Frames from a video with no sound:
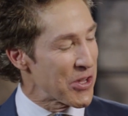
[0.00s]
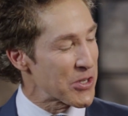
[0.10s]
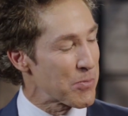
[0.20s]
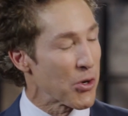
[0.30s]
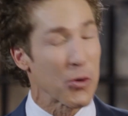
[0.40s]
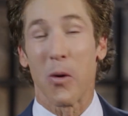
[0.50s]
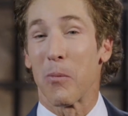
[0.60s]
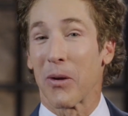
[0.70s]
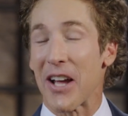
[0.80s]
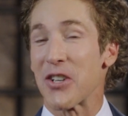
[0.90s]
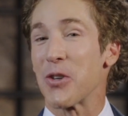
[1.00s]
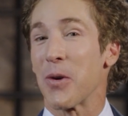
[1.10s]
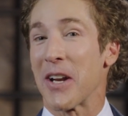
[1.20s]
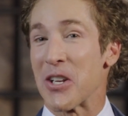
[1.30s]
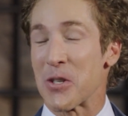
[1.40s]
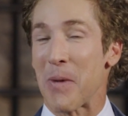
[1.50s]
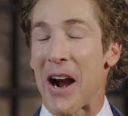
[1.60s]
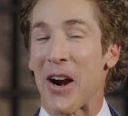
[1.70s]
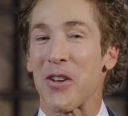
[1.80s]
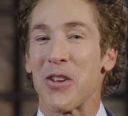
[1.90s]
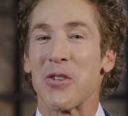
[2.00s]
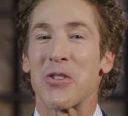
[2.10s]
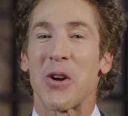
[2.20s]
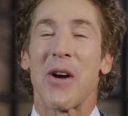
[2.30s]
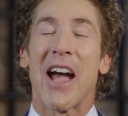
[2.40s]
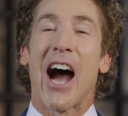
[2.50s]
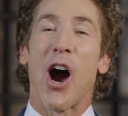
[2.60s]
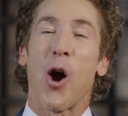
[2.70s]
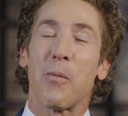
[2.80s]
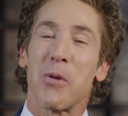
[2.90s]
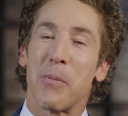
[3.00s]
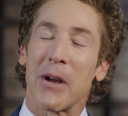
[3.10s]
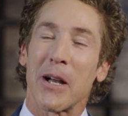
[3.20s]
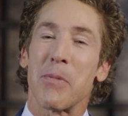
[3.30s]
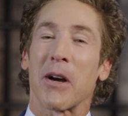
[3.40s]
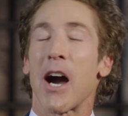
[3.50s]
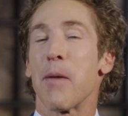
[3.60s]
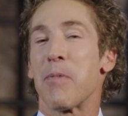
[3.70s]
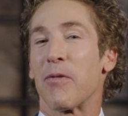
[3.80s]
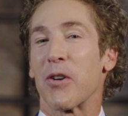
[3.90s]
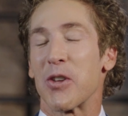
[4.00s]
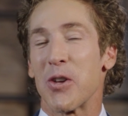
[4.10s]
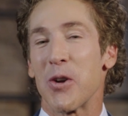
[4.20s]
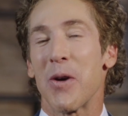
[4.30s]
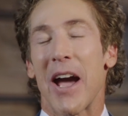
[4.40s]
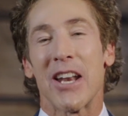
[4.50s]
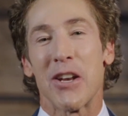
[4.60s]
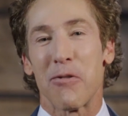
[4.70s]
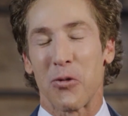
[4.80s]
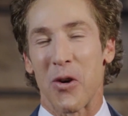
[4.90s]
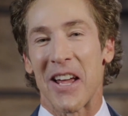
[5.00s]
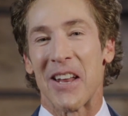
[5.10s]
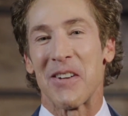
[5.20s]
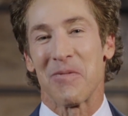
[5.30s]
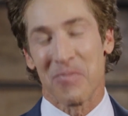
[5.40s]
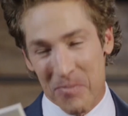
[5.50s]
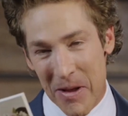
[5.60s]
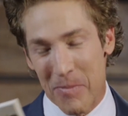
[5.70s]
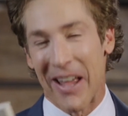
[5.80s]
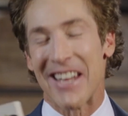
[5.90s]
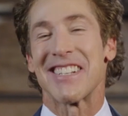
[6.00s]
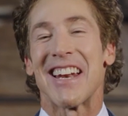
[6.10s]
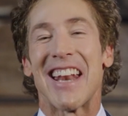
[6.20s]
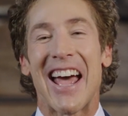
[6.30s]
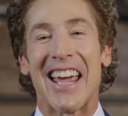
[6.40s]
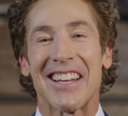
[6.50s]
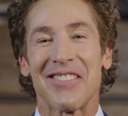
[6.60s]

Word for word: this book will bless you and inspire you, so I hope you'll pick up a copy for you and a friend. Be blessed today.